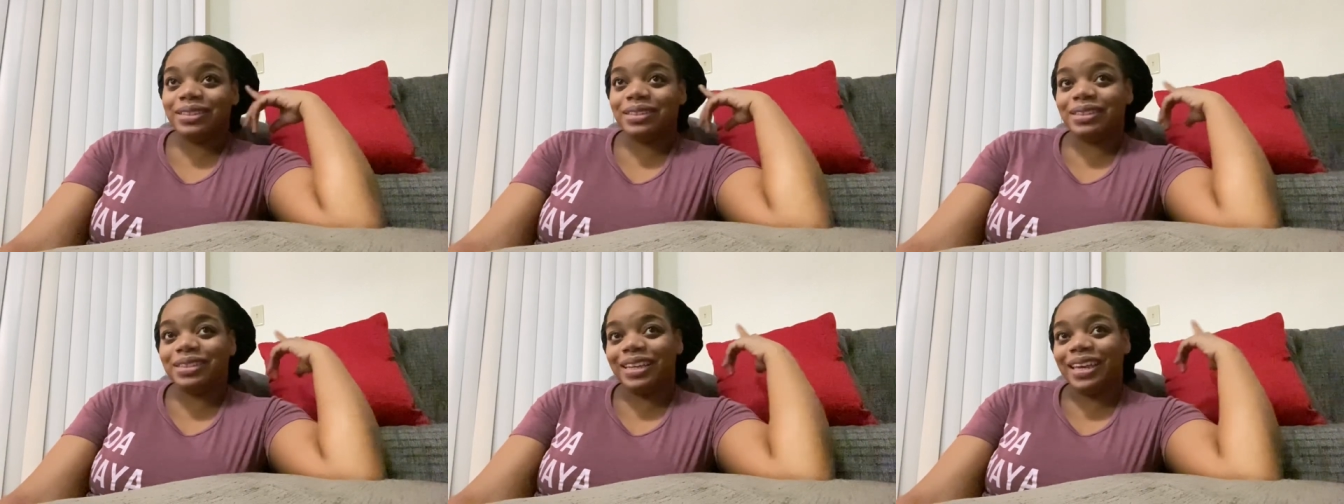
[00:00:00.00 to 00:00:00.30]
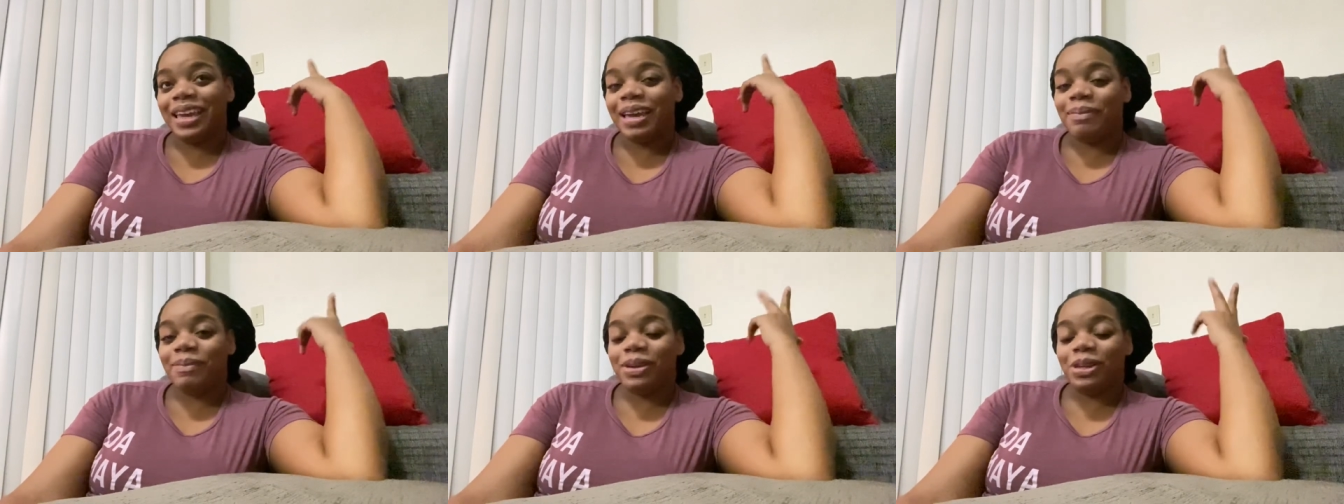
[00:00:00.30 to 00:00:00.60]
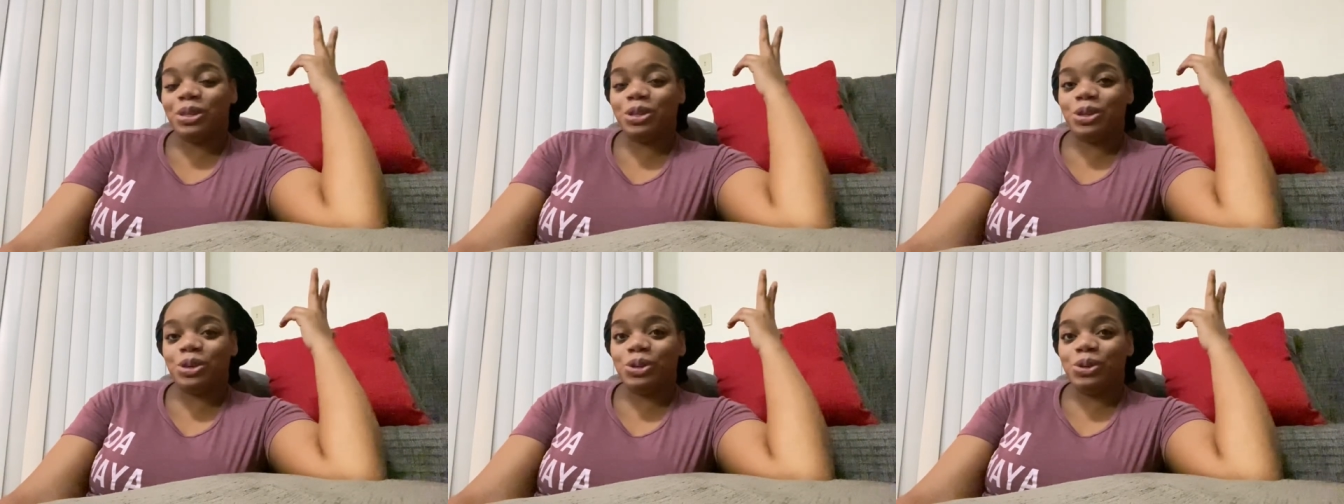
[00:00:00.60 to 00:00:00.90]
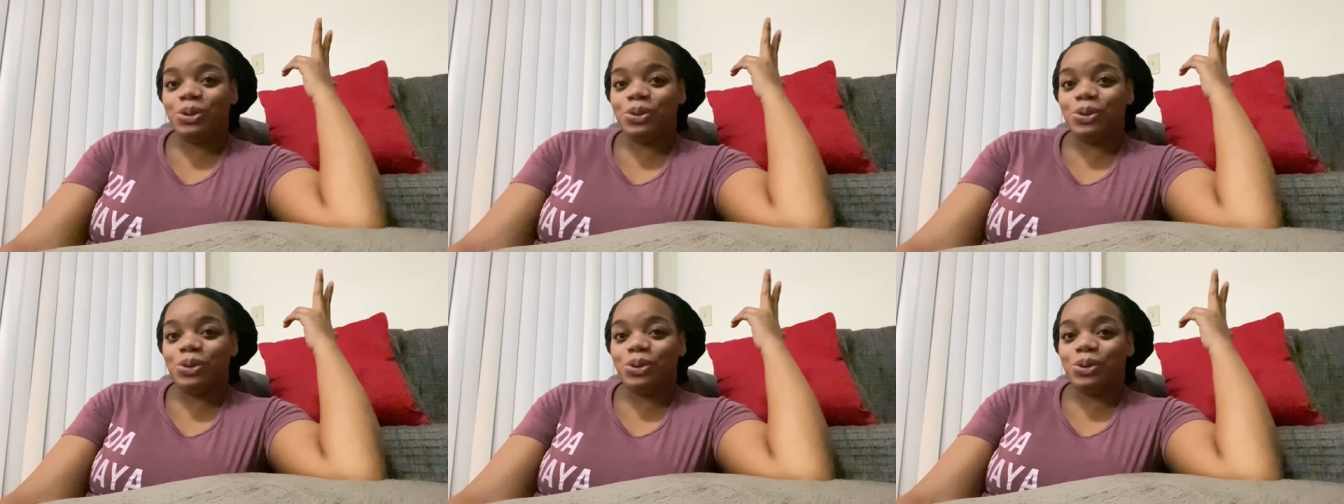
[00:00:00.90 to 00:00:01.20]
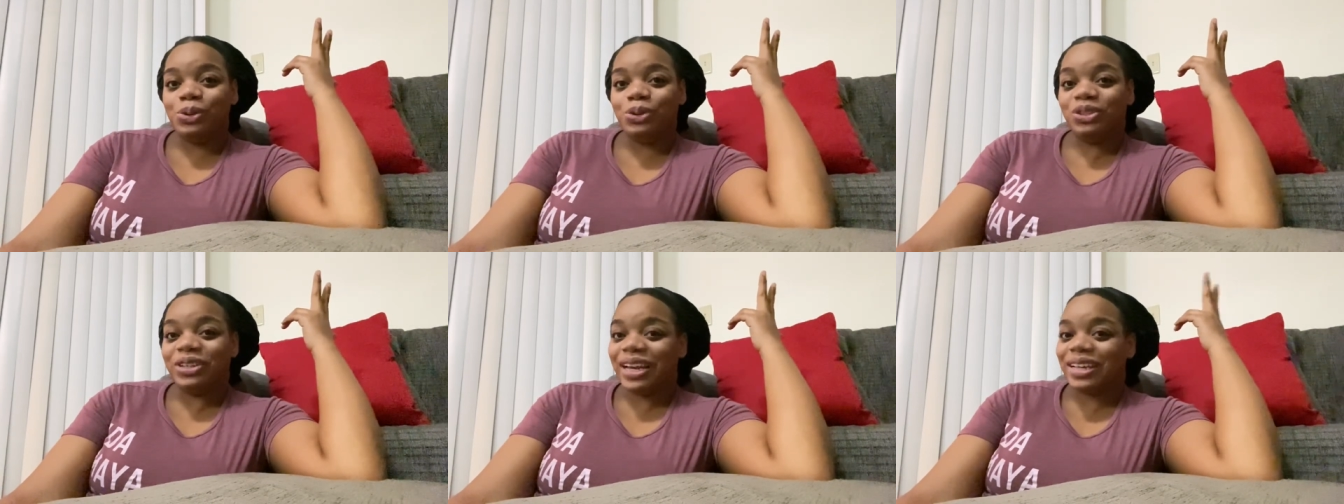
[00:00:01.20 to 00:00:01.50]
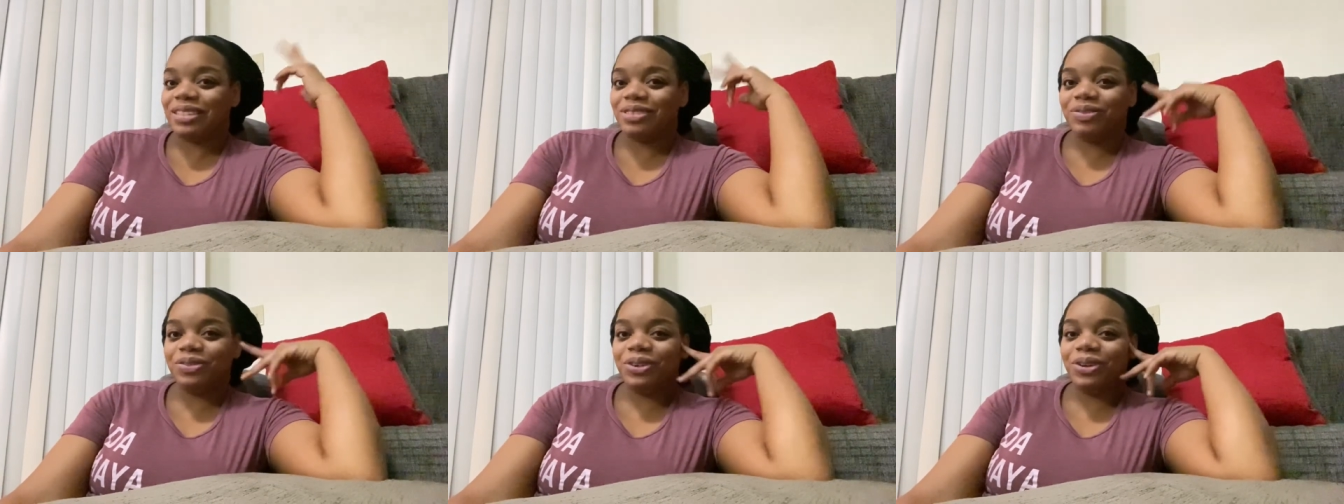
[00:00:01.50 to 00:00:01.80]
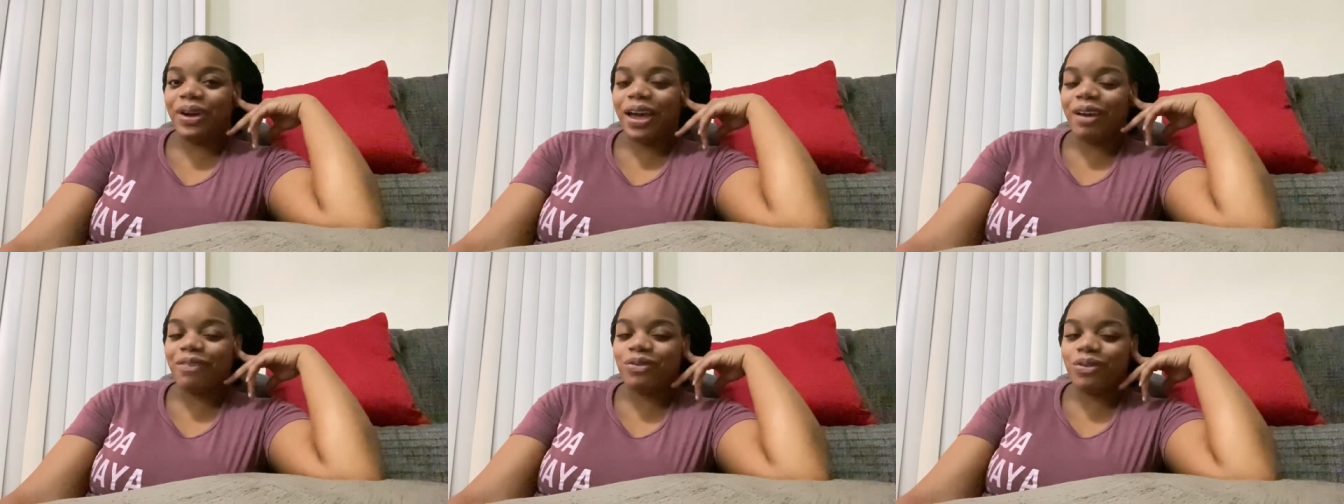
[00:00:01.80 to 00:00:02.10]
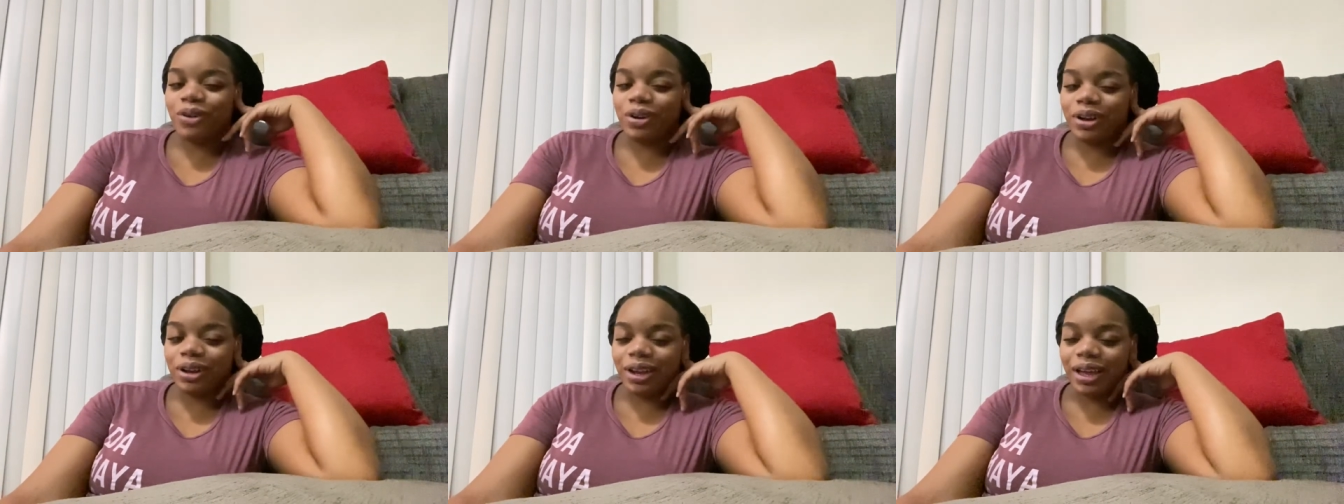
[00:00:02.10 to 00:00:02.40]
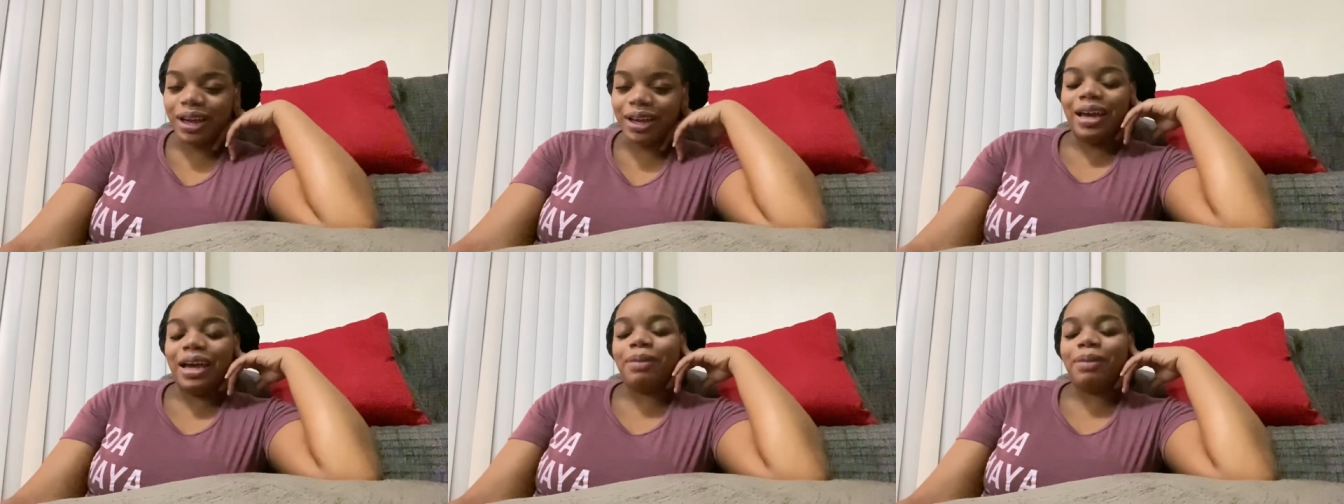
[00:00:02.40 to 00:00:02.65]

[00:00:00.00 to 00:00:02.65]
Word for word: to get me to Jacksonville at 4 o'clock.